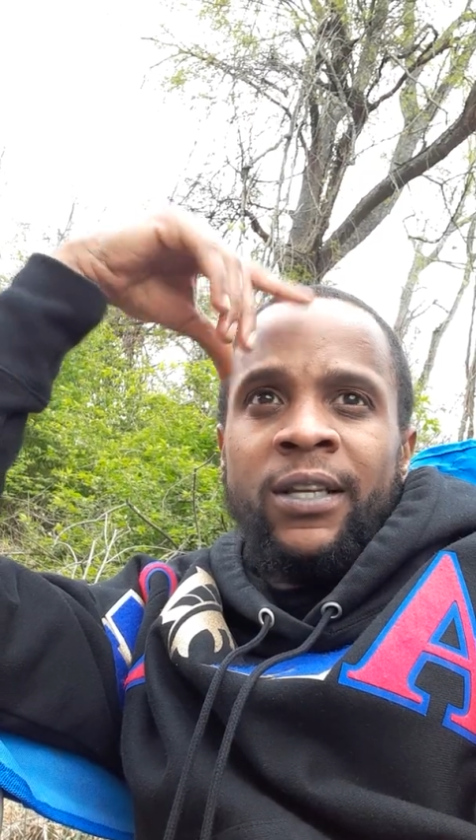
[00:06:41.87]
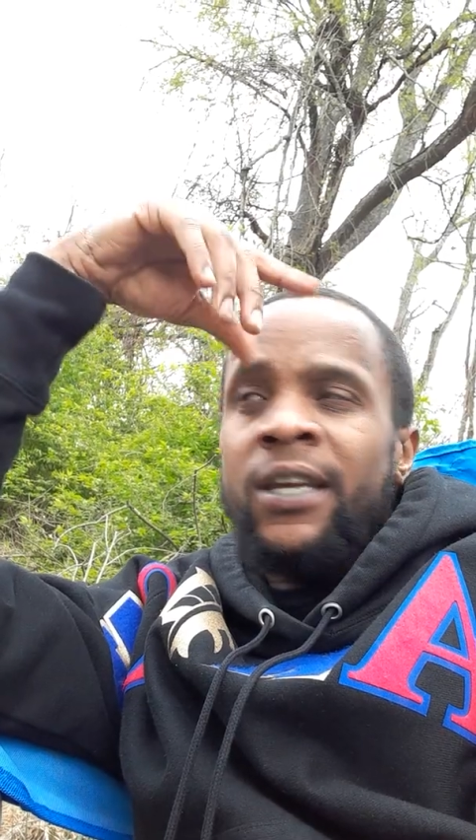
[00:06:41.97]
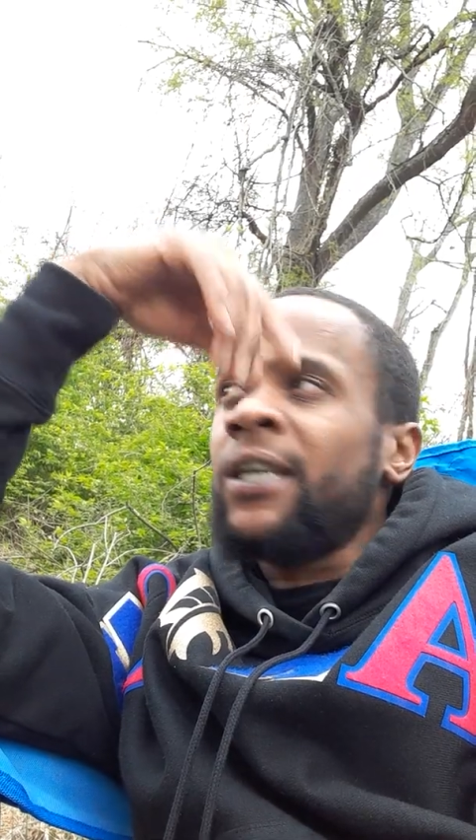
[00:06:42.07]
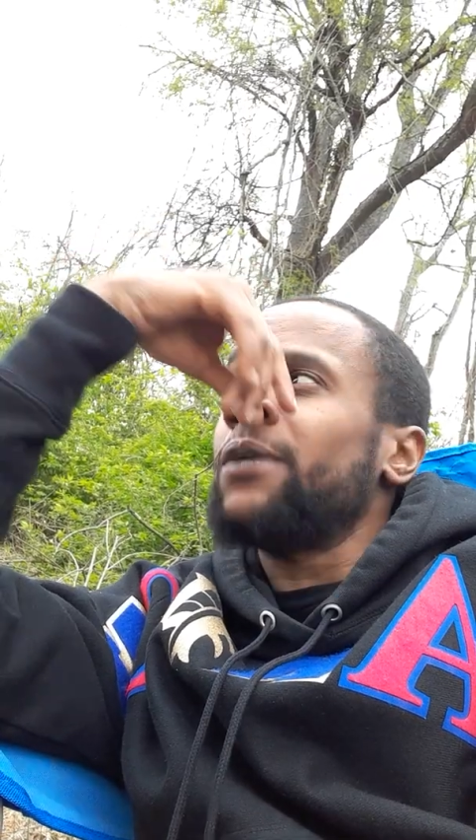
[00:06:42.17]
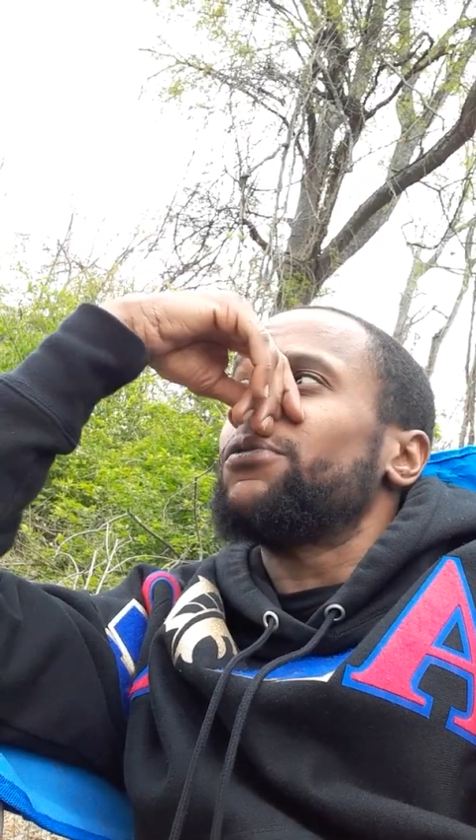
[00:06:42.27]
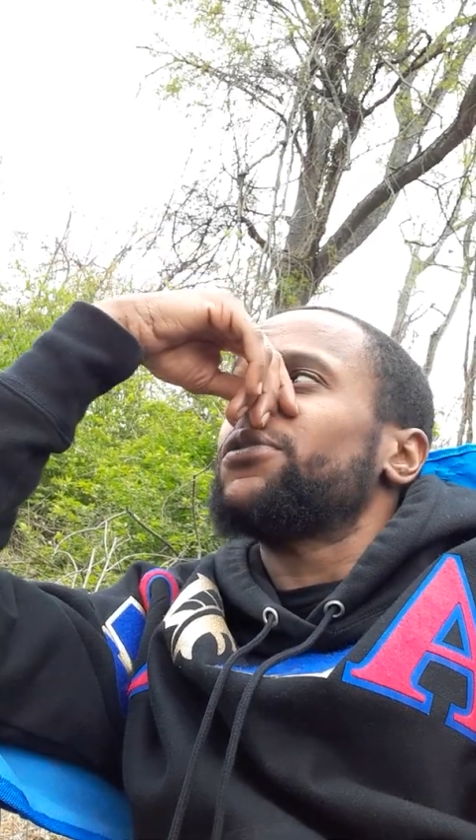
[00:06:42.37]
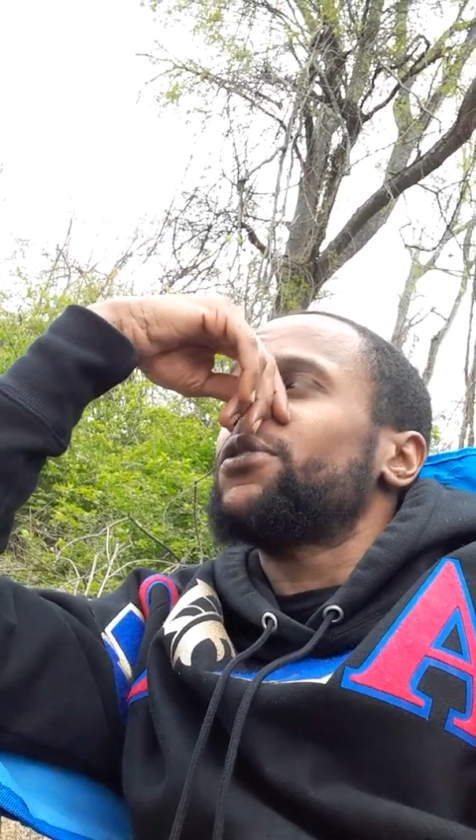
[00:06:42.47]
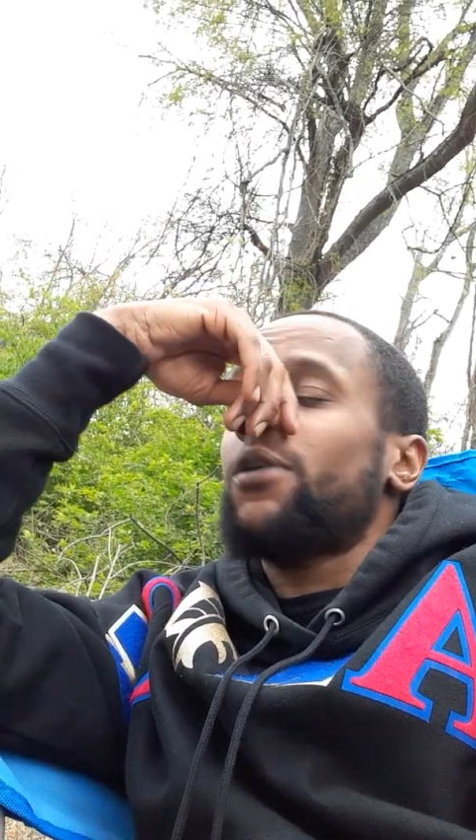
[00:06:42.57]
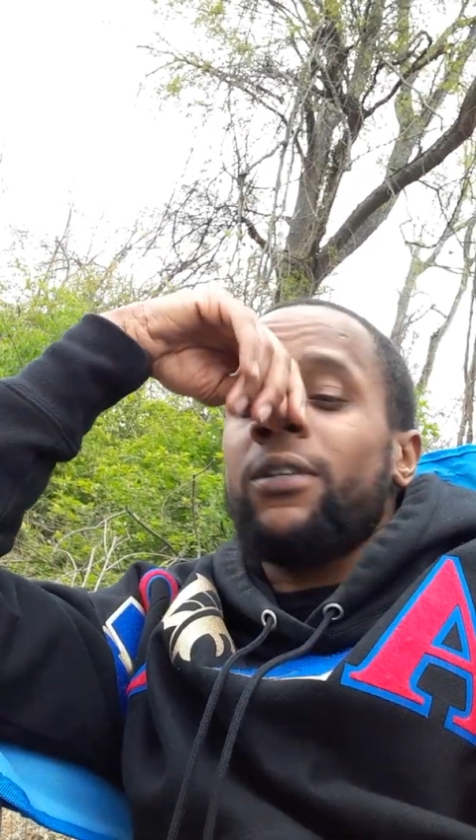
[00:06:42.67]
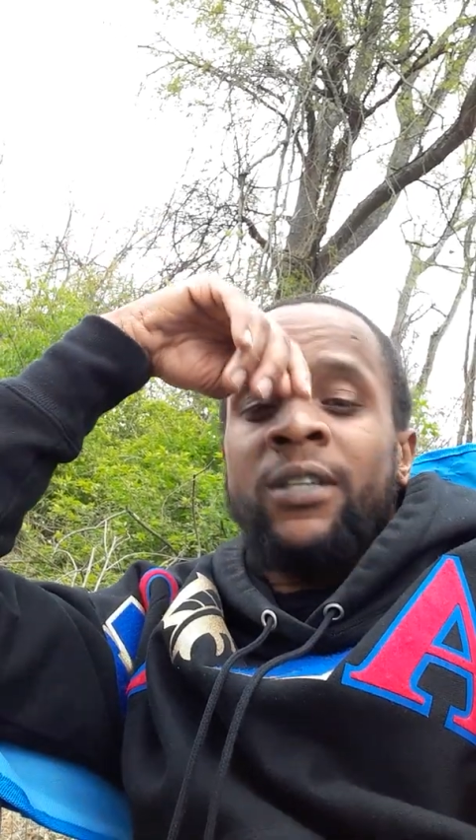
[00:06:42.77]
Gigi were
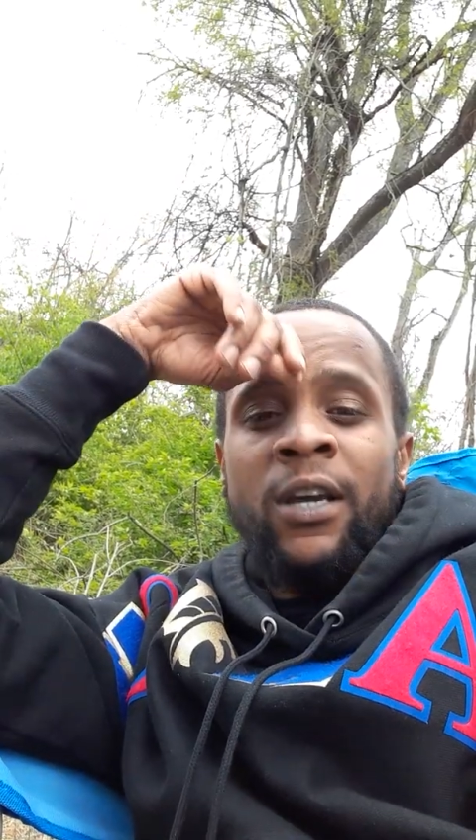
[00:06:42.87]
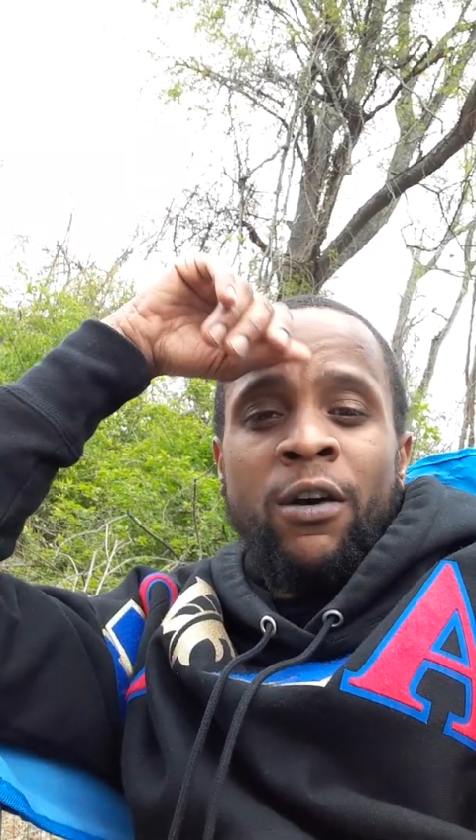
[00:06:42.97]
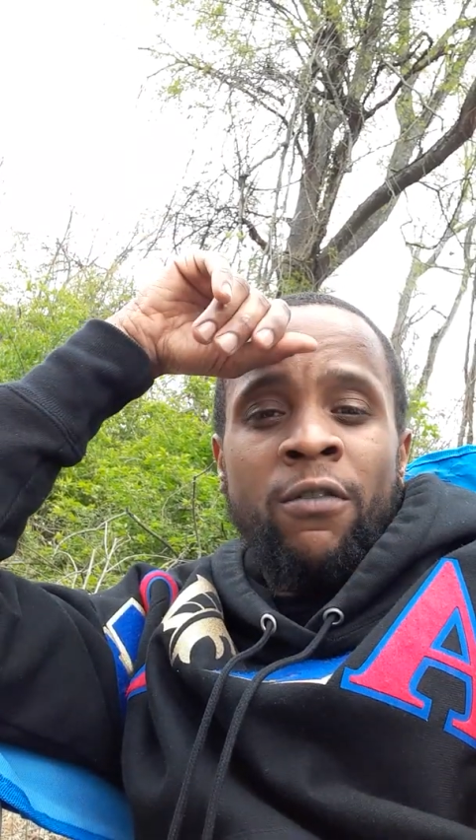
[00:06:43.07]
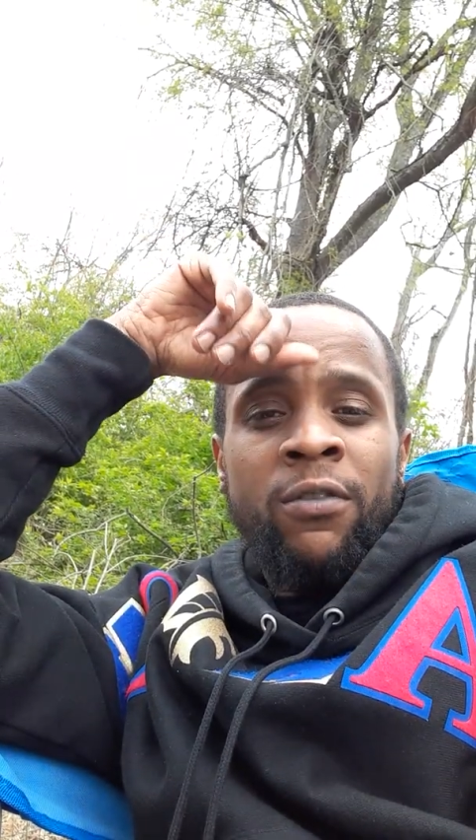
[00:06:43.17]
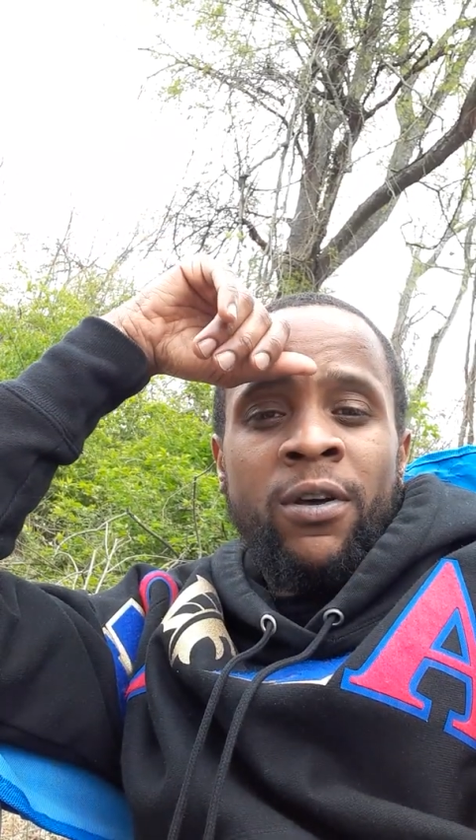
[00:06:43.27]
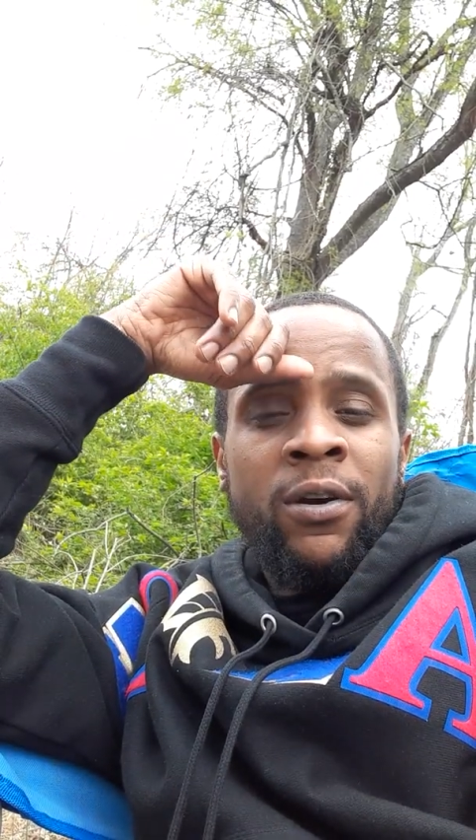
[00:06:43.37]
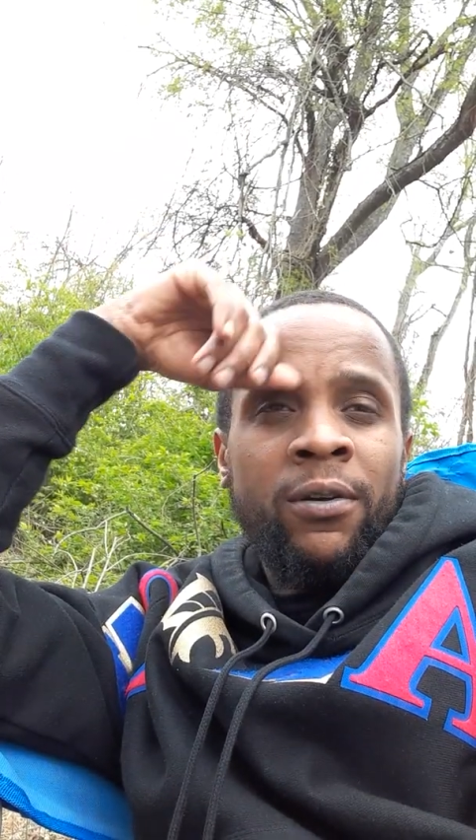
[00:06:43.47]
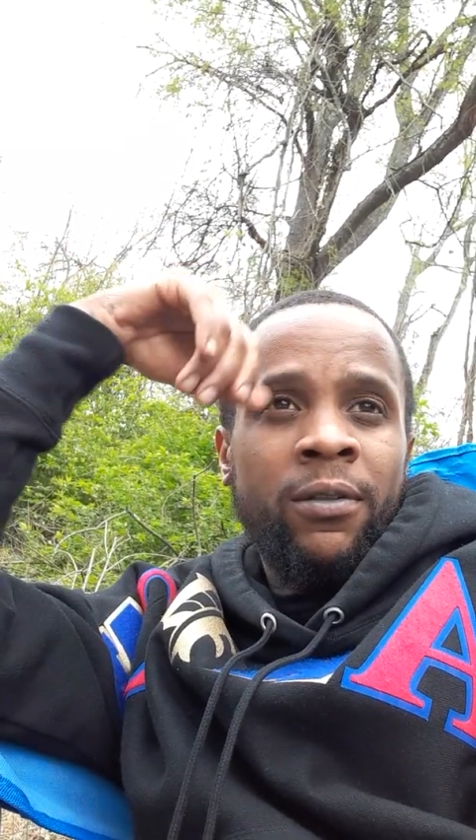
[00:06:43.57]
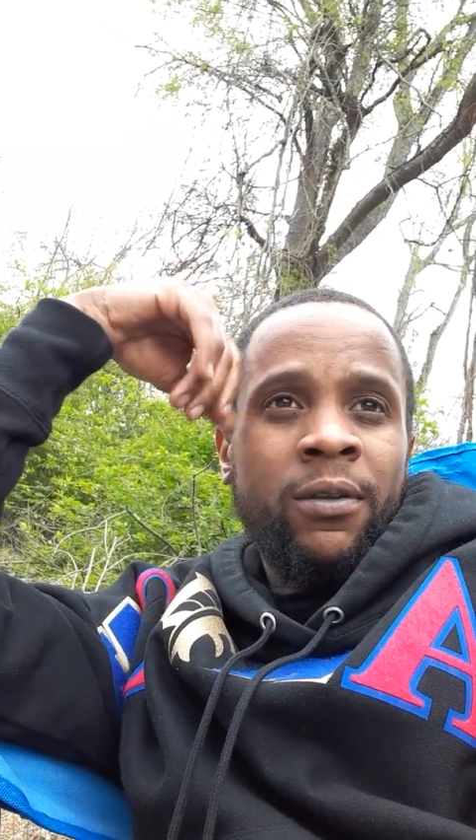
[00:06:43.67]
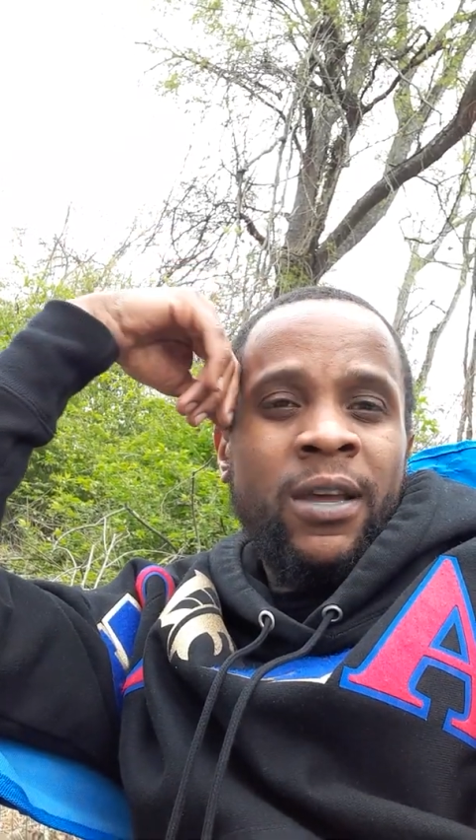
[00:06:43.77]
starting to take over the earth.